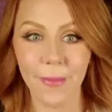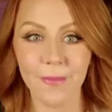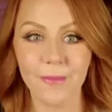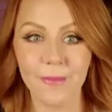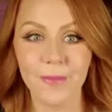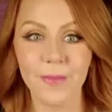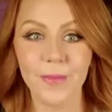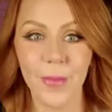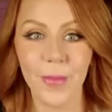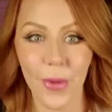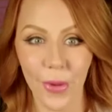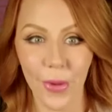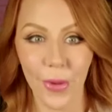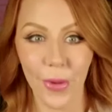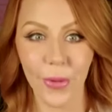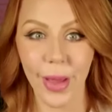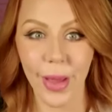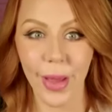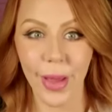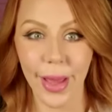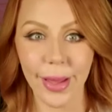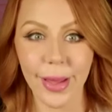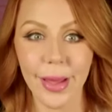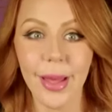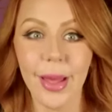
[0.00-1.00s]
okay
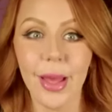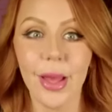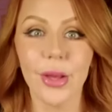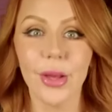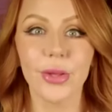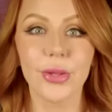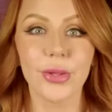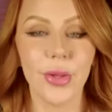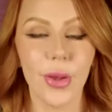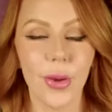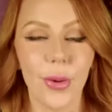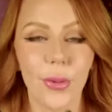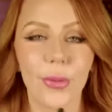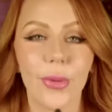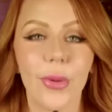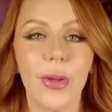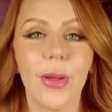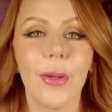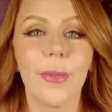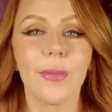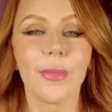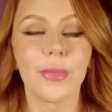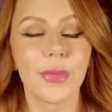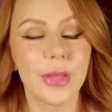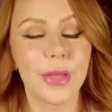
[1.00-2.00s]
okay cool. so right
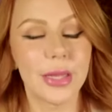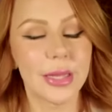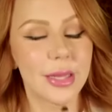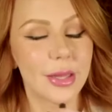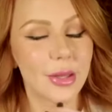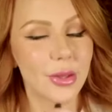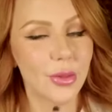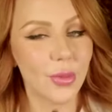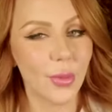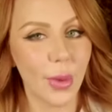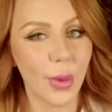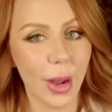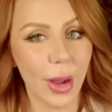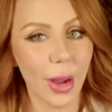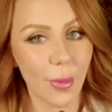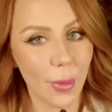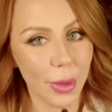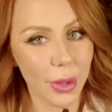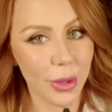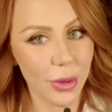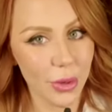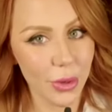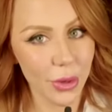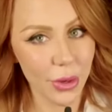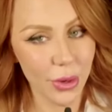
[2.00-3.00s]
this is what I want
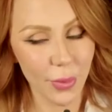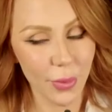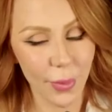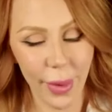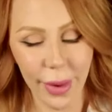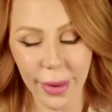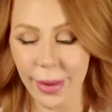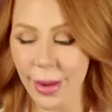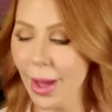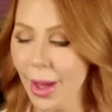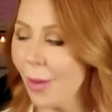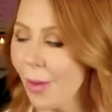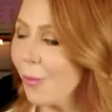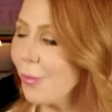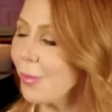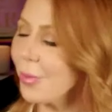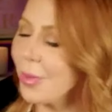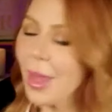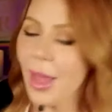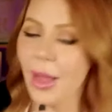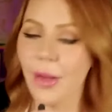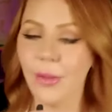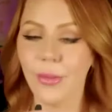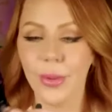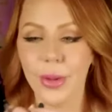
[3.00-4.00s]
you to do right now.
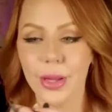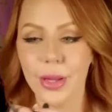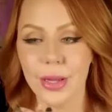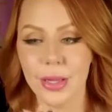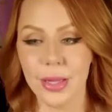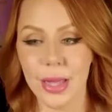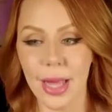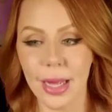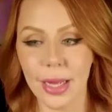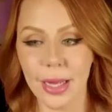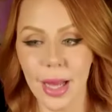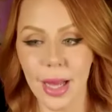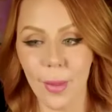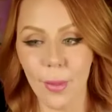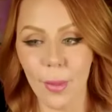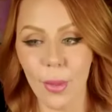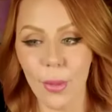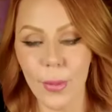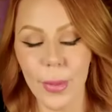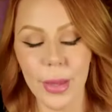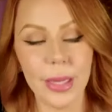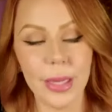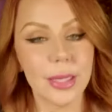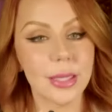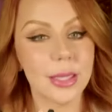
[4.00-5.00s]
I want you to take a couple
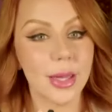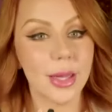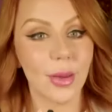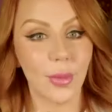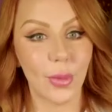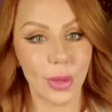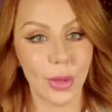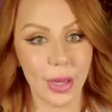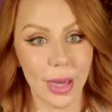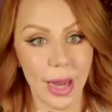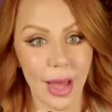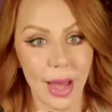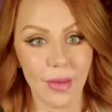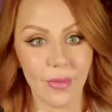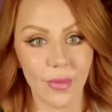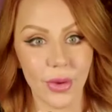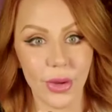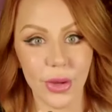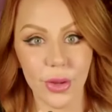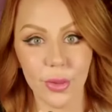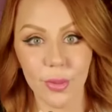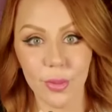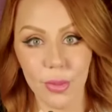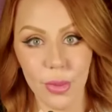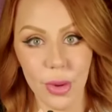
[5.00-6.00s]
minutes. I want you to have a
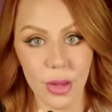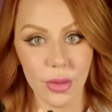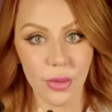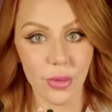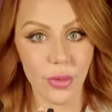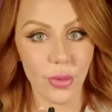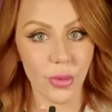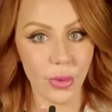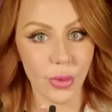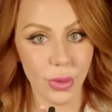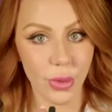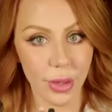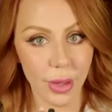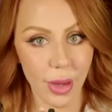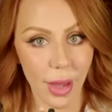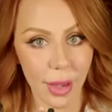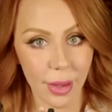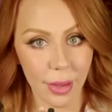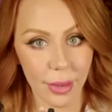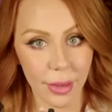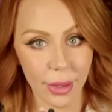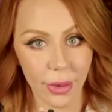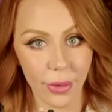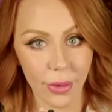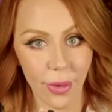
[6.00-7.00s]
good breather, a good
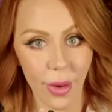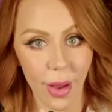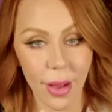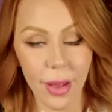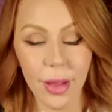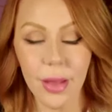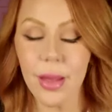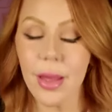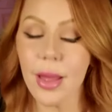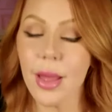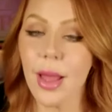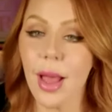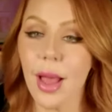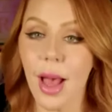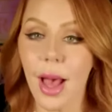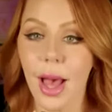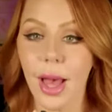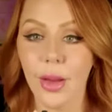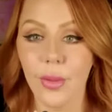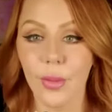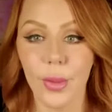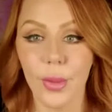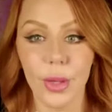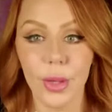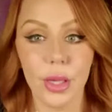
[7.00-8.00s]
ugly cry. I
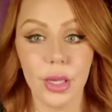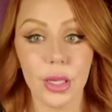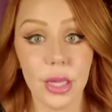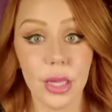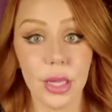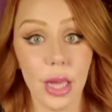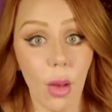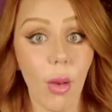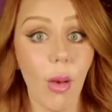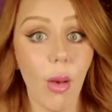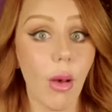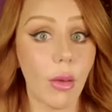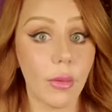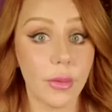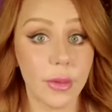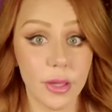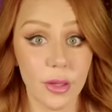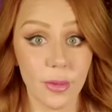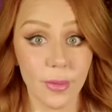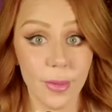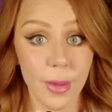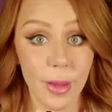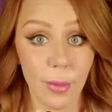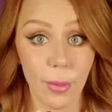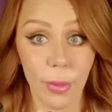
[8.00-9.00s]
want you to tell all these
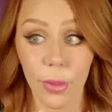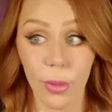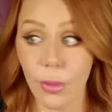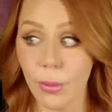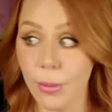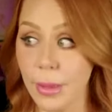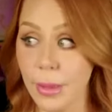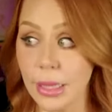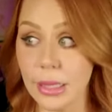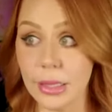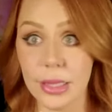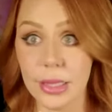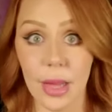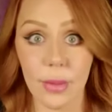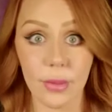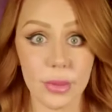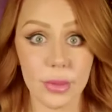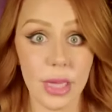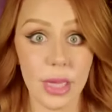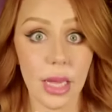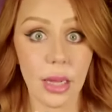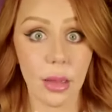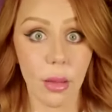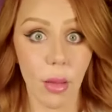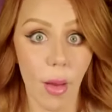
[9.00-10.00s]
people because that was
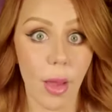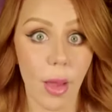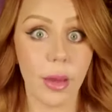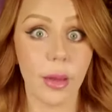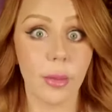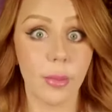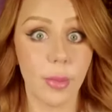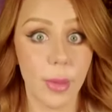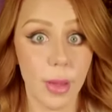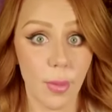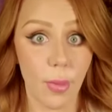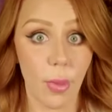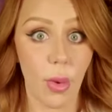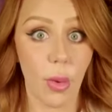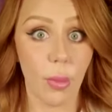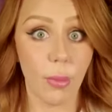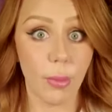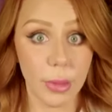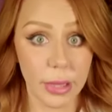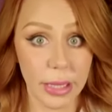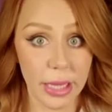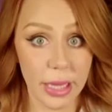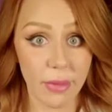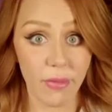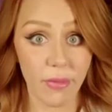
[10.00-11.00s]
a lot of people.
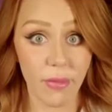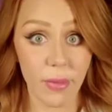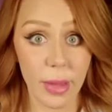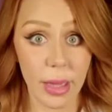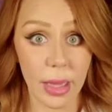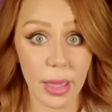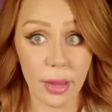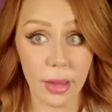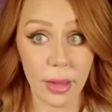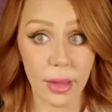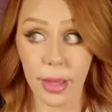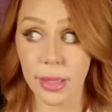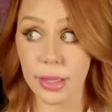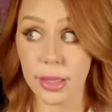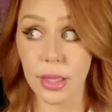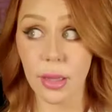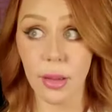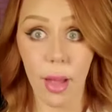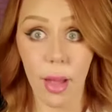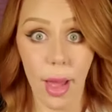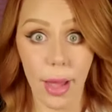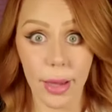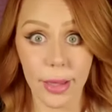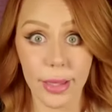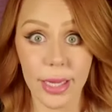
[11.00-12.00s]
Believe me, that's a
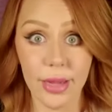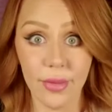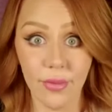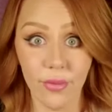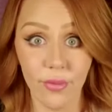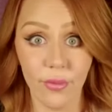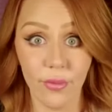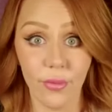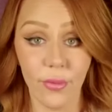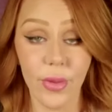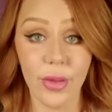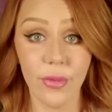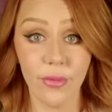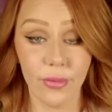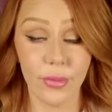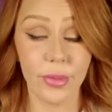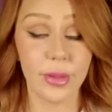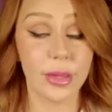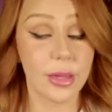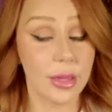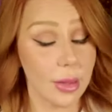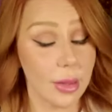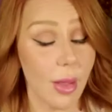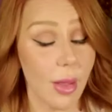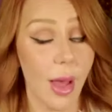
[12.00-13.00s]
lot. Even
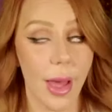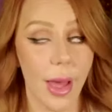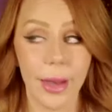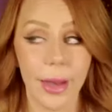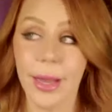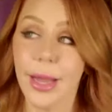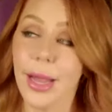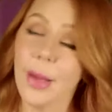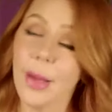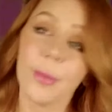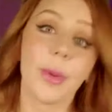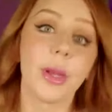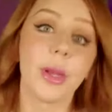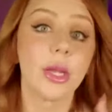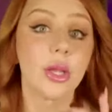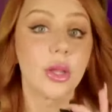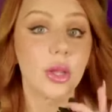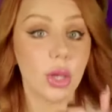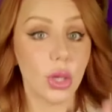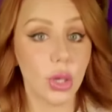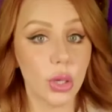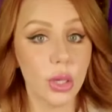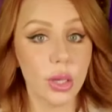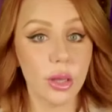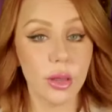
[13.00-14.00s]
it's a lot, but it's a
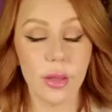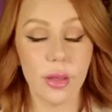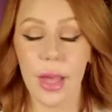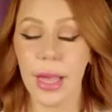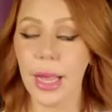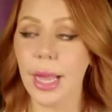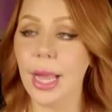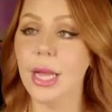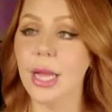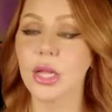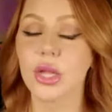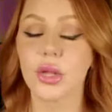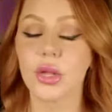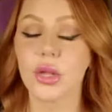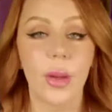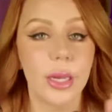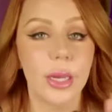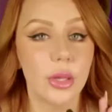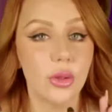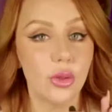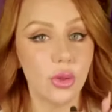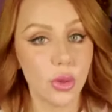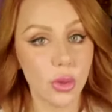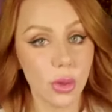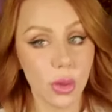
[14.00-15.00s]
good thing. And so I
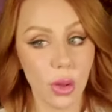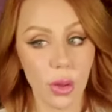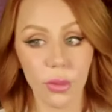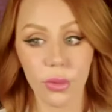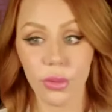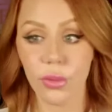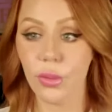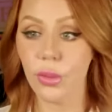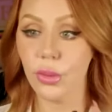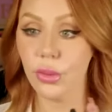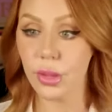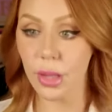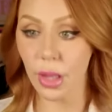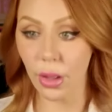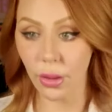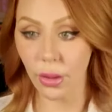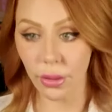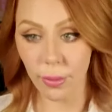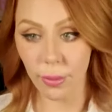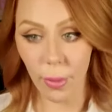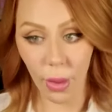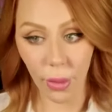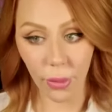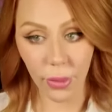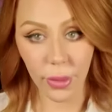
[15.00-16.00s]
need you to go through and tell
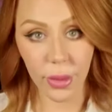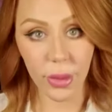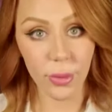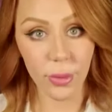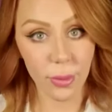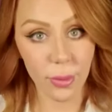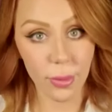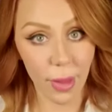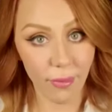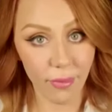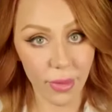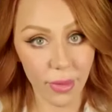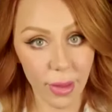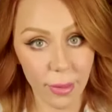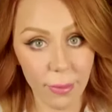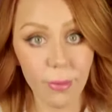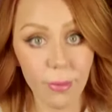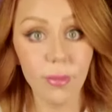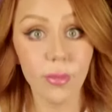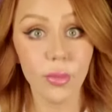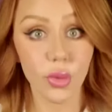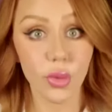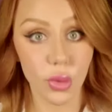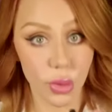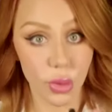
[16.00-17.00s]
them all that you love them.
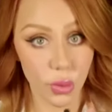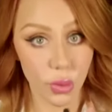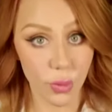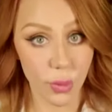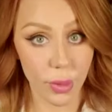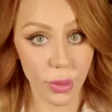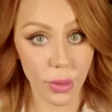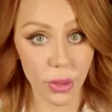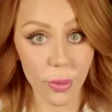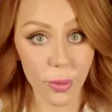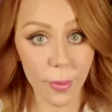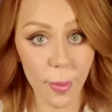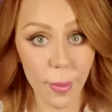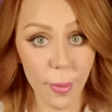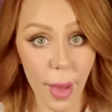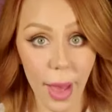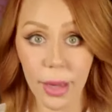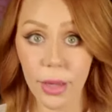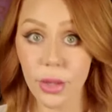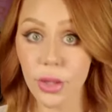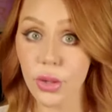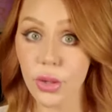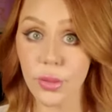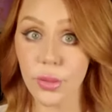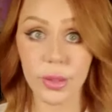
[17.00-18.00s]
Just do it in your
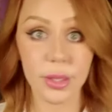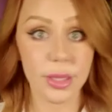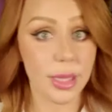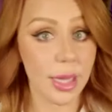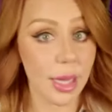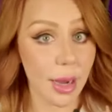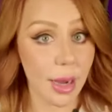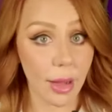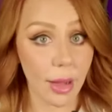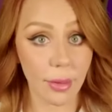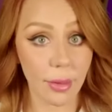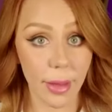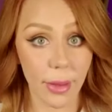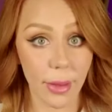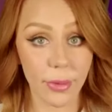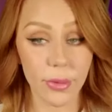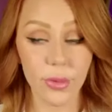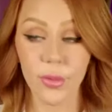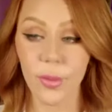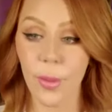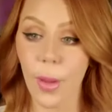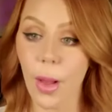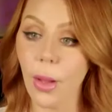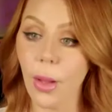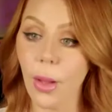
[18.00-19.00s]
mind. You can say it out loud as
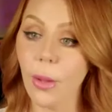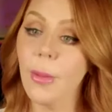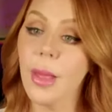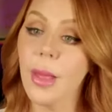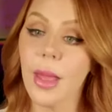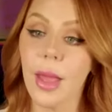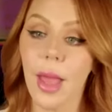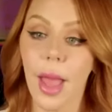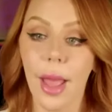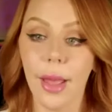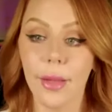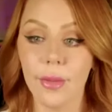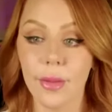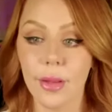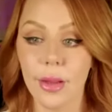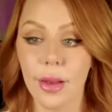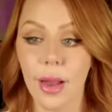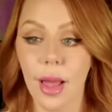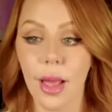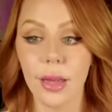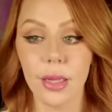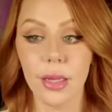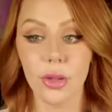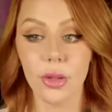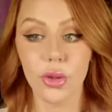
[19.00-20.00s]
well. And then
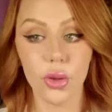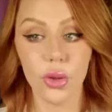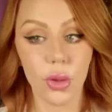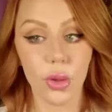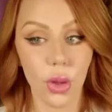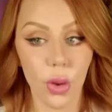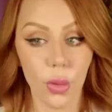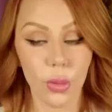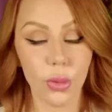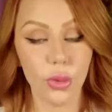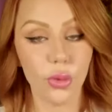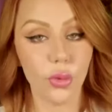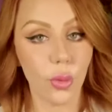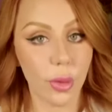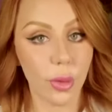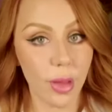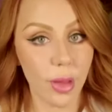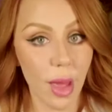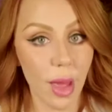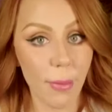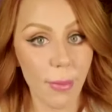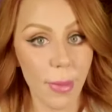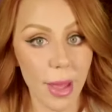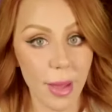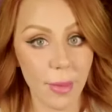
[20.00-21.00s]
I need you to go enjoy
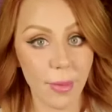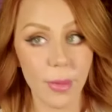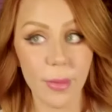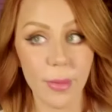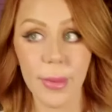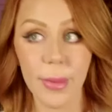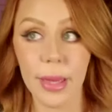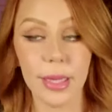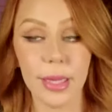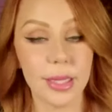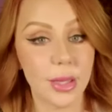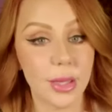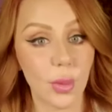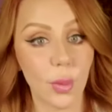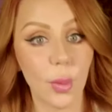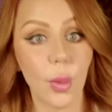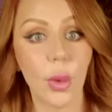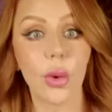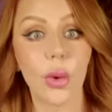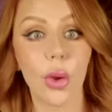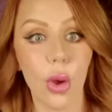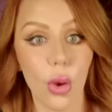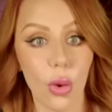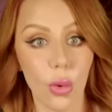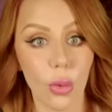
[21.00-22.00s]
that baby because it will
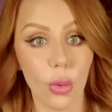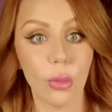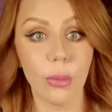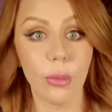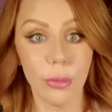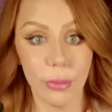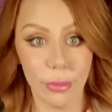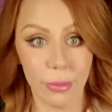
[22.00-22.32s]
go.